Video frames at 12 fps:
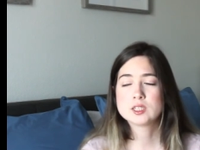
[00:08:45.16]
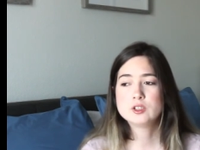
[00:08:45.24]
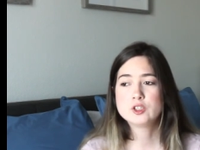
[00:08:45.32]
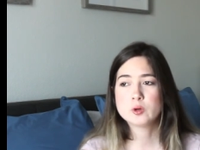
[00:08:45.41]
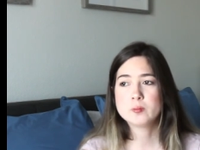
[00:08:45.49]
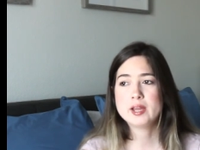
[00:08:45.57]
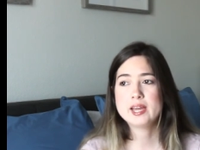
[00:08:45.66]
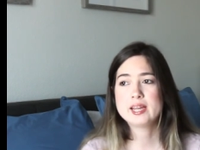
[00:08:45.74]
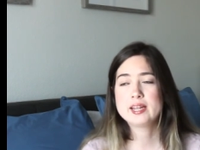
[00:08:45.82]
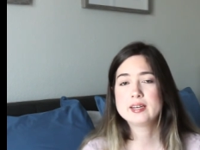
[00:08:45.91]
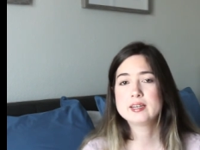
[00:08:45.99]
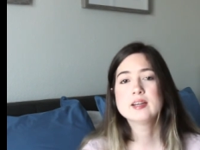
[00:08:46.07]

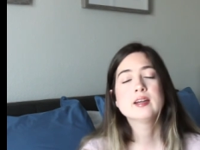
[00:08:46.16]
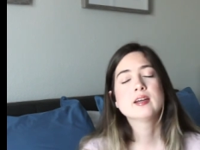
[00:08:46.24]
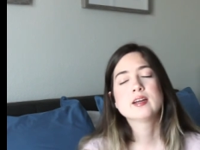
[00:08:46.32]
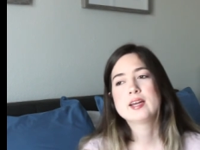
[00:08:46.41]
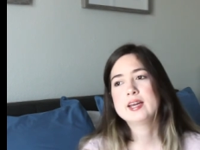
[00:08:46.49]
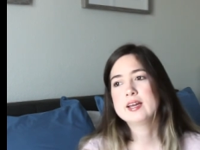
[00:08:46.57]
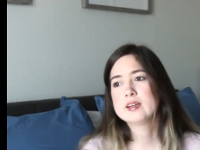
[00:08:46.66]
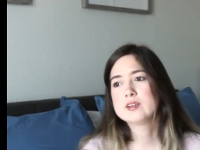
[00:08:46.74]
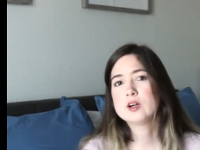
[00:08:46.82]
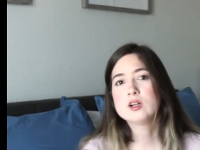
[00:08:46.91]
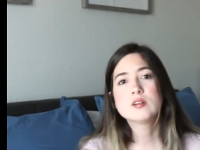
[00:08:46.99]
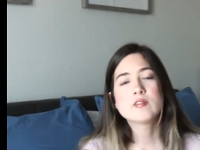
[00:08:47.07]
domain, and
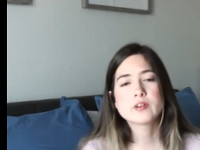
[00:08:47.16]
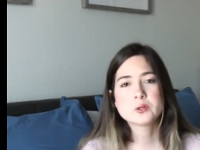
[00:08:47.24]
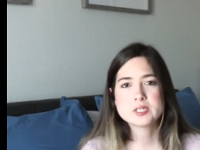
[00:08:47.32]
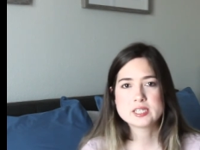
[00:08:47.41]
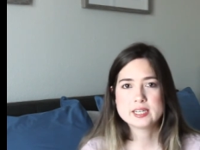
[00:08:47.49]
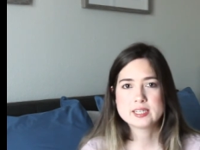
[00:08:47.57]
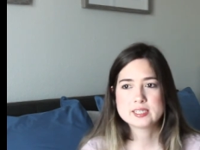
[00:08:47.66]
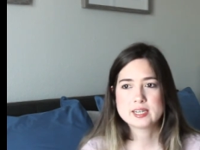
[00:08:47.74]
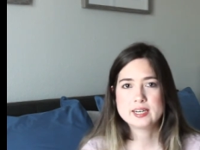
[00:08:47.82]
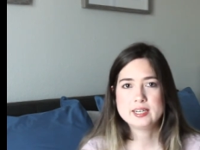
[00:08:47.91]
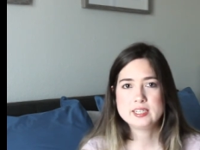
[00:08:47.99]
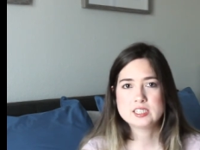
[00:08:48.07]
all of those things that
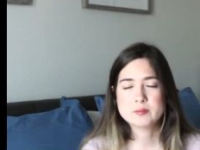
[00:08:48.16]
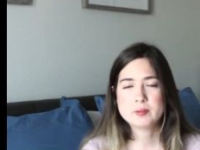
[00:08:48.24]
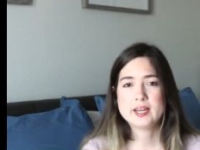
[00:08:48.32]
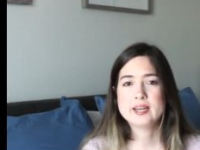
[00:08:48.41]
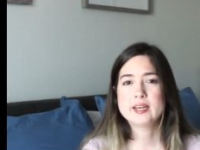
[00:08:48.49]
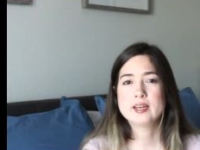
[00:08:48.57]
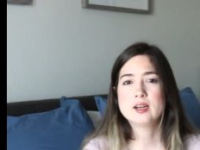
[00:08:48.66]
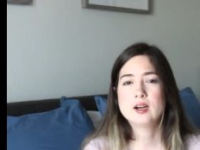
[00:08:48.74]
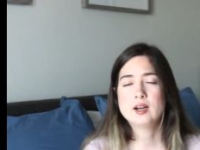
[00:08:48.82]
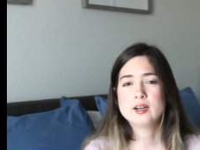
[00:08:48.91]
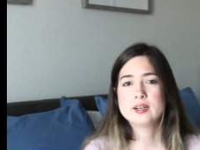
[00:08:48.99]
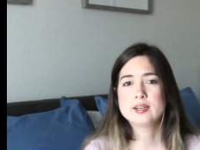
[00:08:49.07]
I need to pay
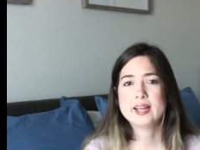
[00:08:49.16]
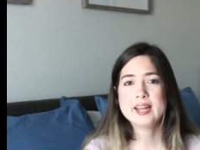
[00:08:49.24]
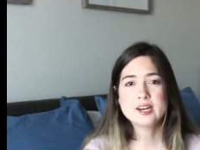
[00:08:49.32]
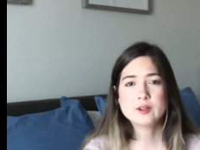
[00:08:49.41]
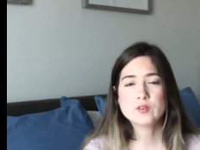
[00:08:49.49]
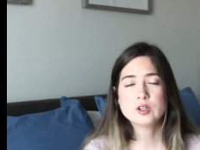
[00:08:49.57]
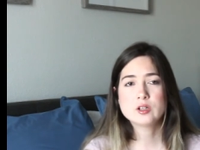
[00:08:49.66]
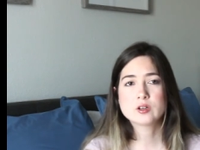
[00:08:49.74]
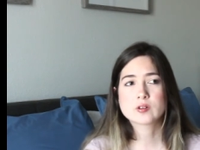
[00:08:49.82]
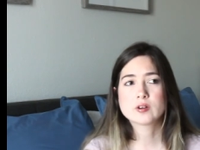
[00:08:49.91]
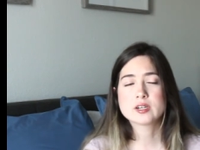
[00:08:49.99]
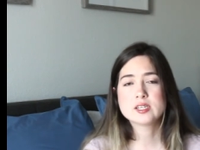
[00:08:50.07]
on an annual
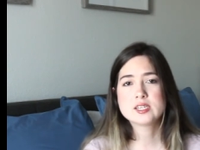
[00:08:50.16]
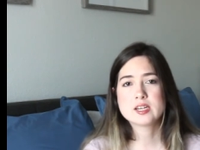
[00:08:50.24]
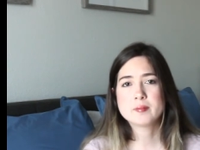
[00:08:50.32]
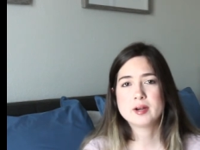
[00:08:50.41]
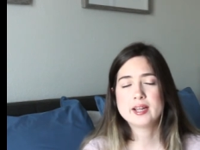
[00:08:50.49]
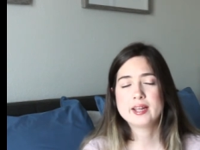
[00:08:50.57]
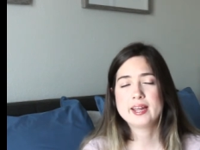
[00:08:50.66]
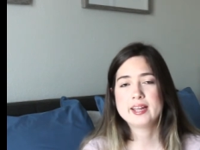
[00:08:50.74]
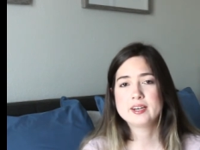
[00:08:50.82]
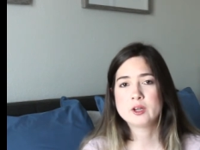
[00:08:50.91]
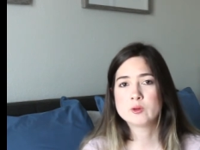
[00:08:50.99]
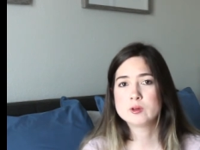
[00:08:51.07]
or a
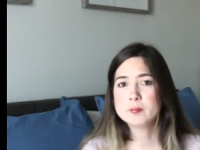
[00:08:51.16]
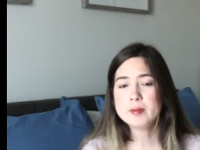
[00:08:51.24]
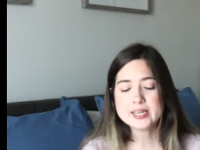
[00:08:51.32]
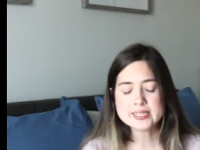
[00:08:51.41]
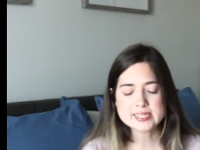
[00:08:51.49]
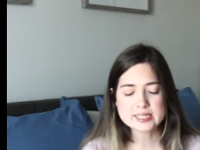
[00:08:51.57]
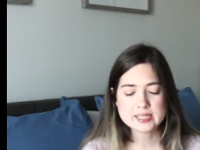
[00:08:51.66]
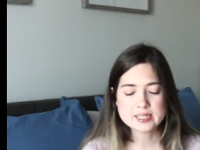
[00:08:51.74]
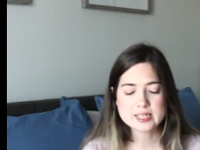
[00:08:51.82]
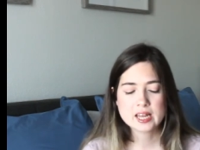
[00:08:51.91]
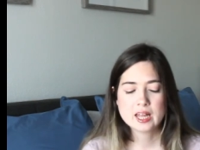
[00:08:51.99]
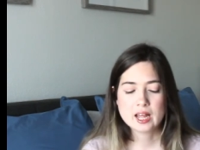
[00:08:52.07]
semi-annual
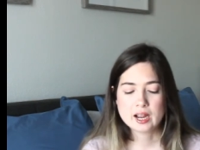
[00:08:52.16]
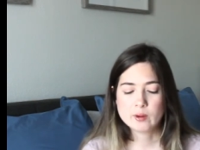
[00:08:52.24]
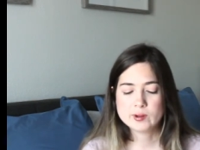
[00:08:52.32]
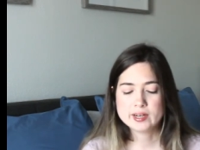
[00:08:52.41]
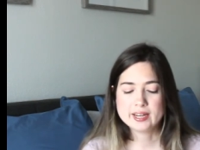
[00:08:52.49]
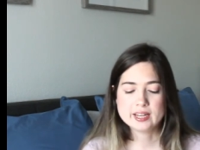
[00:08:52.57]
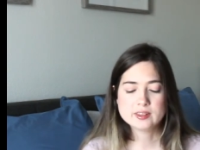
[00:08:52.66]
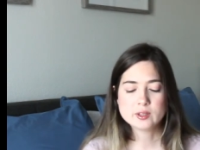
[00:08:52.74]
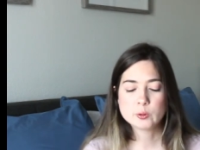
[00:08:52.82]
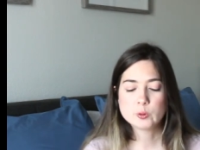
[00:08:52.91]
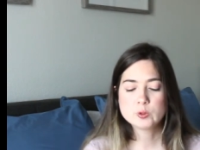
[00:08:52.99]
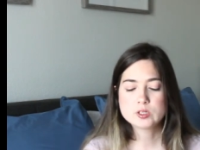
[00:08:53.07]
basis, I want to get
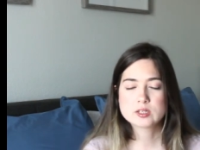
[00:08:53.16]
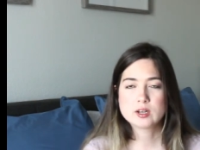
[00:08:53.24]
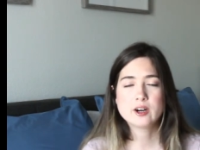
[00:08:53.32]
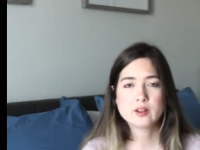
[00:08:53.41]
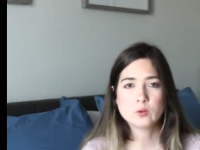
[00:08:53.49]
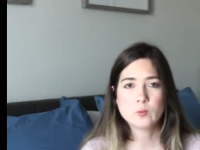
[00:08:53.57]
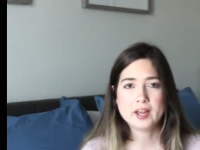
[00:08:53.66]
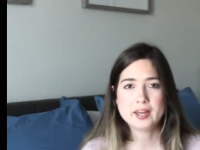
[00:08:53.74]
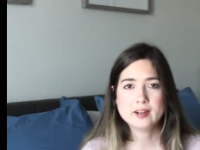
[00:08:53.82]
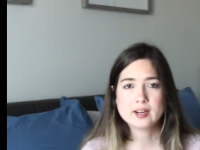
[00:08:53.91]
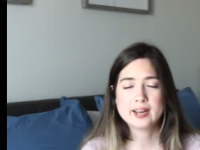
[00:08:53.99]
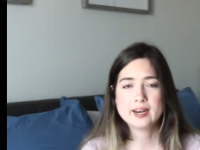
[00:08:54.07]
those out of the
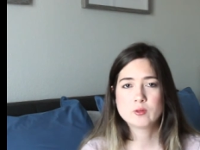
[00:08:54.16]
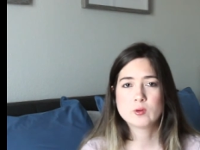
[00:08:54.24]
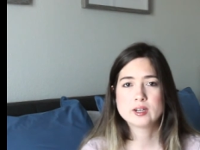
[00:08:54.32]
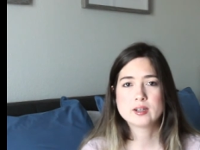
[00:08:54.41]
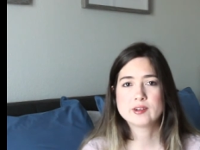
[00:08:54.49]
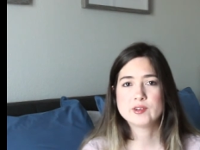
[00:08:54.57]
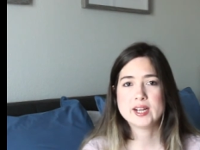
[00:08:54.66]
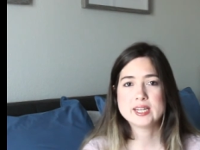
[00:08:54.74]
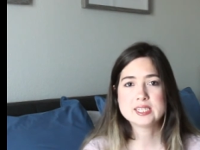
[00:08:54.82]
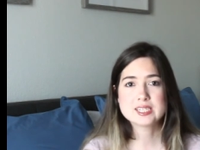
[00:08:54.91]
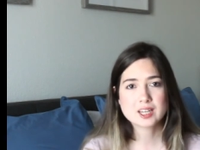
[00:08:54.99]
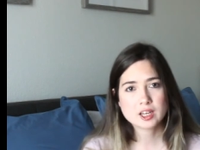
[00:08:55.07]
way. I want to
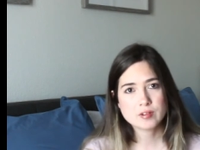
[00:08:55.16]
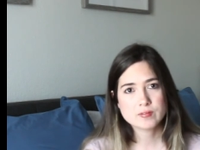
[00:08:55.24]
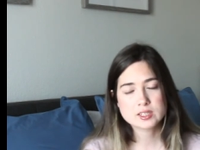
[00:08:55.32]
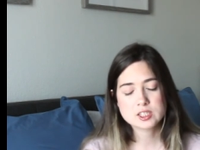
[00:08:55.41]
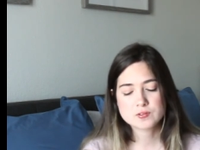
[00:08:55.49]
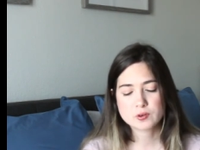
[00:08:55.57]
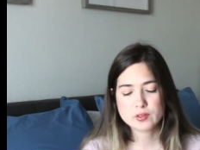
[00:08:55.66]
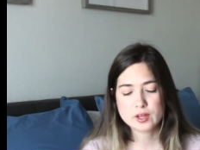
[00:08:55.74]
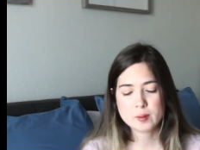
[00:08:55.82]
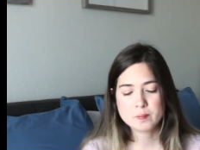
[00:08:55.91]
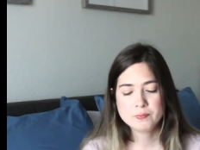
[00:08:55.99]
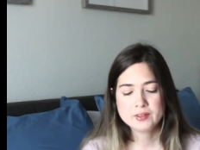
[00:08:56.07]
create sinking funds for
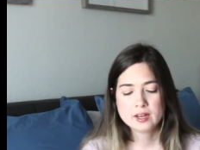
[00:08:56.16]
them.